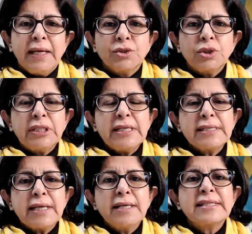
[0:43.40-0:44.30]
So
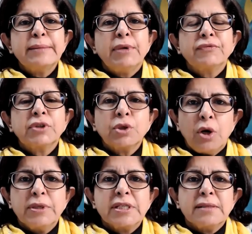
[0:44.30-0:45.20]
these are some of the
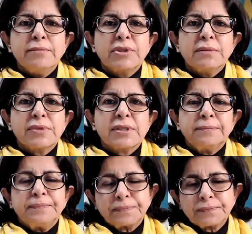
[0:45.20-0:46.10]
common
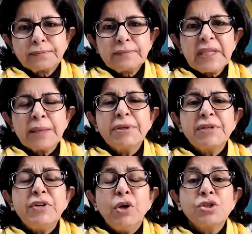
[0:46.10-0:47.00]
symptoms.
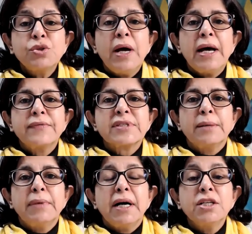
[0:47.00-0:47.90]
But we also have
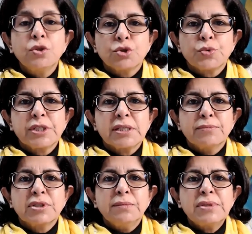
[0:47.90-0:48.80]
some unusual
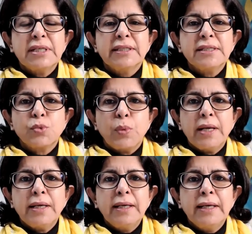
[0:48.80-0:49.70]
symptoms. And this
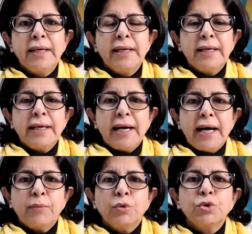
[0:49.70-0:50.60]
one
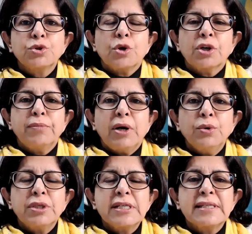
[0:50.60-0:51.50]
I'm going to talk
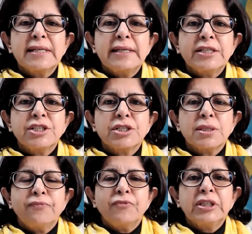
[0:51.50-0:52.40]
about is the
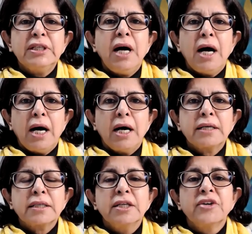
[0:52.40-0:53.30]
relationship with the
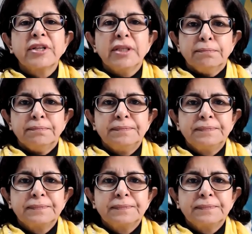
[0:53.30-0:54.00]
heart rhythm.